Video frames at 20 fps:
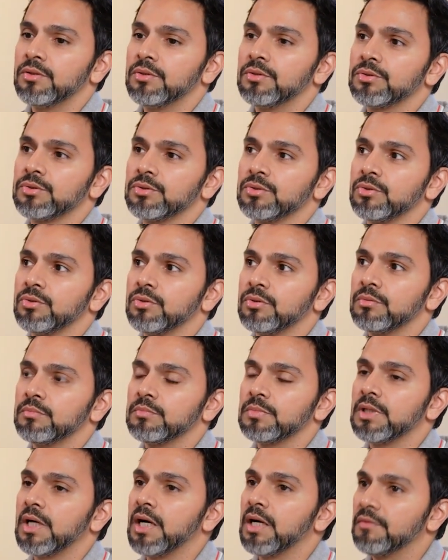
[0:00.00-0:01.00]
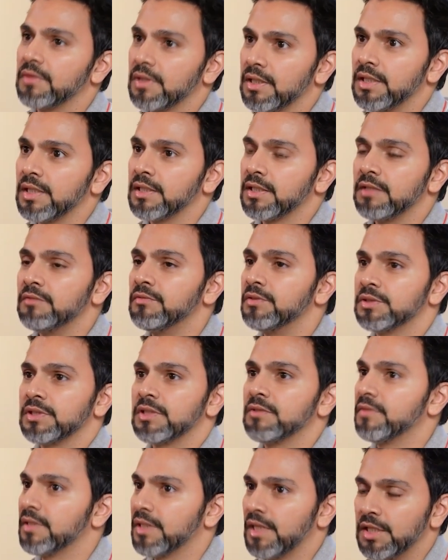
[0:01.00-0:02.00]
So our collective
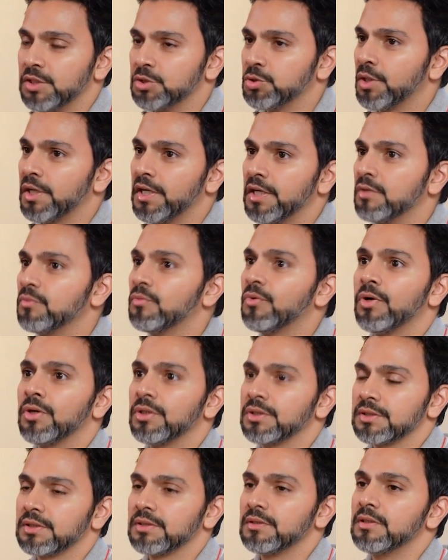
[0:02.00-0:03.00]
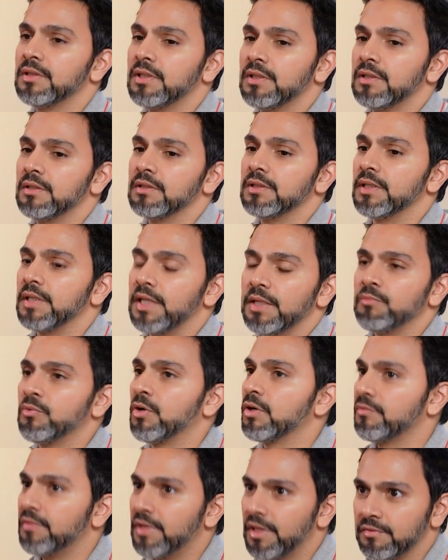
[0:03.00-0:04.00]
vision when I joined was the name
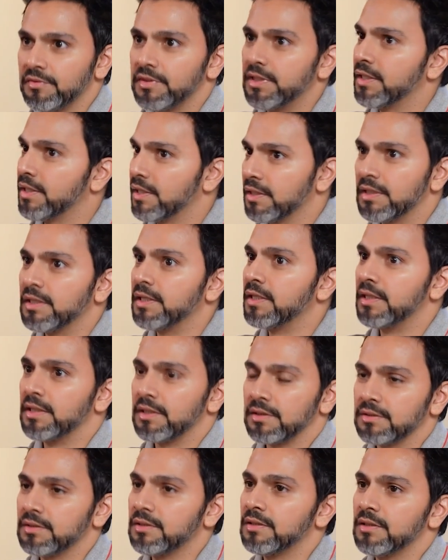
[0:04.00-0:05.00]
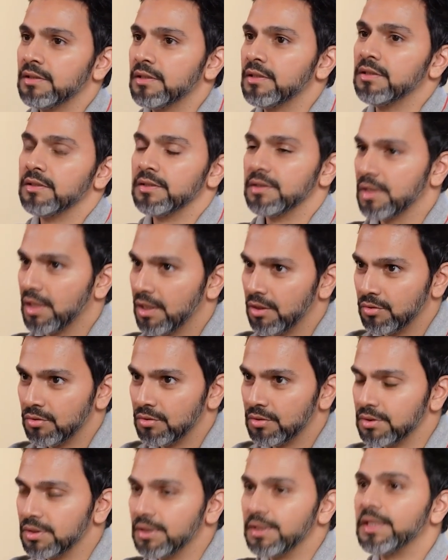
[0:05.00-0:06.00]
what we have created in India. Now
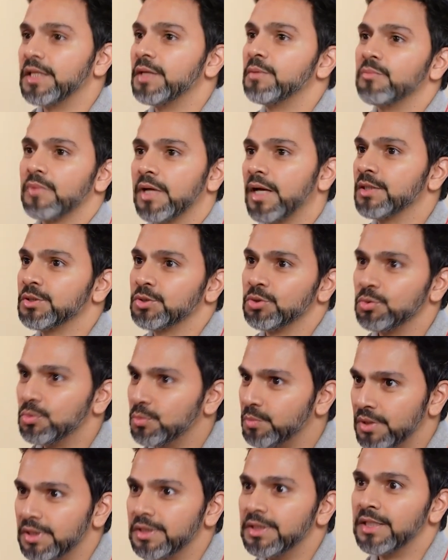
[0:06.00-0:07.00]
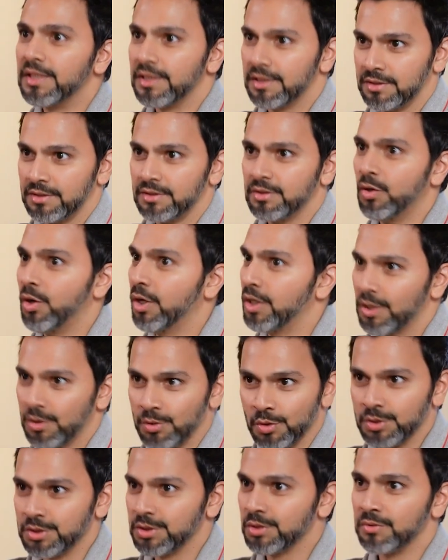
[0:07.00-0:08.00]
the name has to be there all
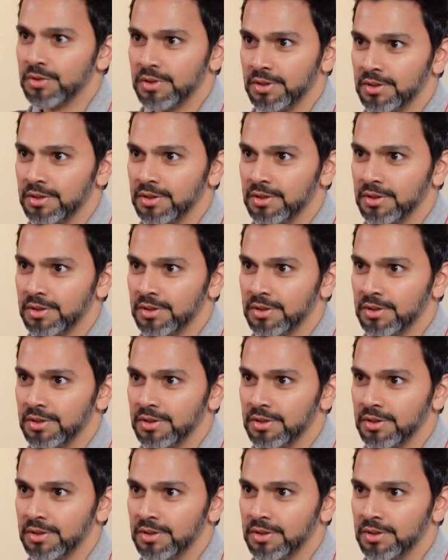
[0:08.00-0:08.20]
across the world.